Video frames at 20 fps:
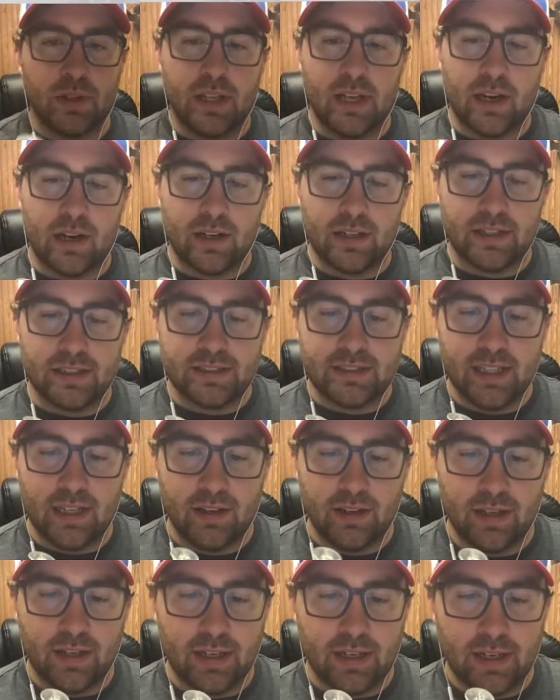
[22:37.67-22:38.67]
really hard to
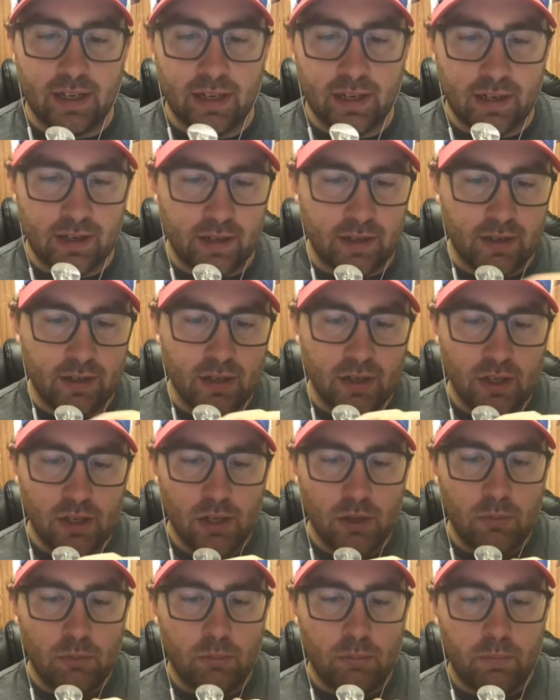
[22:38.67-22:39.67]
tell it in here,
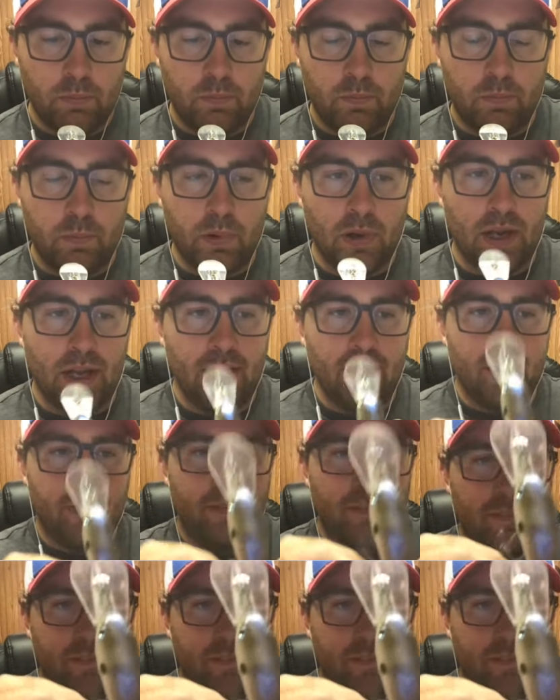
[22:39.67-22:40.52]
but